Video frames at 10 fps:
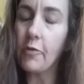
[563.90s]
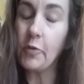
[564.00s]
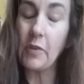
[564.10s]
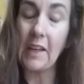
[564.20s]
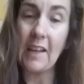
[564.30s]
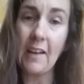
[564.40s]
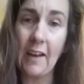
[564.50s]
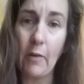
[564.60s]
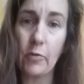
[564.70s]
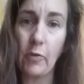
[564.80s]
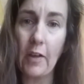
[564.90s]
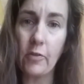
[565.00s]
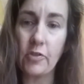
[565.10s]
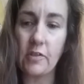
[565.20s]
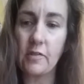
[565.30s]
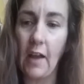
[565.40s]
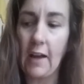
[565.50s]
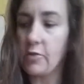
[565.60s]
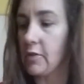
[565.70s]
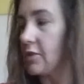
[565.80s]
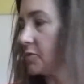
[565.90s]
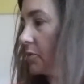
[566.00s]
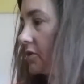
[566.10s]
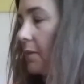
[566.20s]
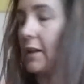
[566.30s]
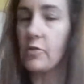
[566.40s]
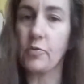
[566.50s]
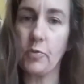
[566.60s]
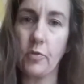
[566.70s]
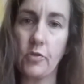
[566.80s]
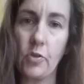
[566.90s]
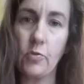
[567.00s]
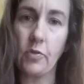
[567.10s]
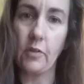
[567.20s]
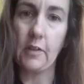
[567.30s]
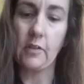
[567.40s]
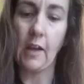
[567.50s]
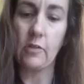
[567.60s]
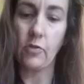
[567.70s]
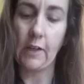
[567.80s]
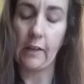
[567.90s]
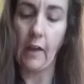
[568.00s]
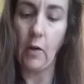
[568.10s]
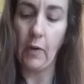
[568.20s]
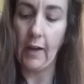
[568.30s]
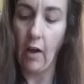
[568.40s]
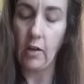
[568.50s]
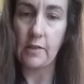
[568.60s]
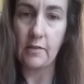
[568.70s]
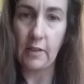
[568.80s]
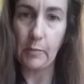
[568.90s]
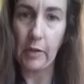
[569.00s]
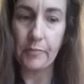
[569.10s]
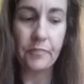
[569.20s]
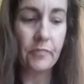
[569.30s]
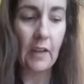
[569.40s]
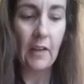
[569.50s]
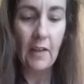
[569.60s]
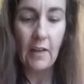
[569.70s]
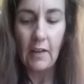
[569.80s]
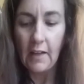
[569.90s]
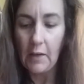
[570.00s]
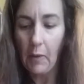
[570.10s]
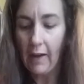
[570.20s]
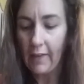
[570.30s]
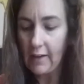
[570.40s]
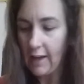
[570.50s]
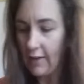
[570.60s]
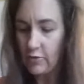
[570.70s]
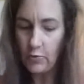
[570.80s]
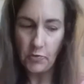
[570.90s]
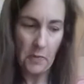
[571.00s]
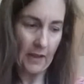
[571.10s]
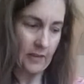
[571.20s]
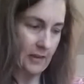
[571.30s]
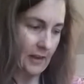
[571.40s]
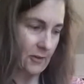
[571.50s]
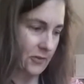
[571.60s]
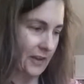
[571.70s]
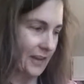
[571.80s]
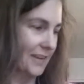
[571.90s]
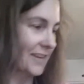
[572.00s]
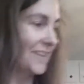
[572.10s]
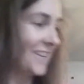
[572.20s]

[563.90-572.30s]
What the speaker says: food eating, I would rather just put tomatoes through the juicer and drink it that way, honestly. But anyway, they didn't have juicers back then, I don't think.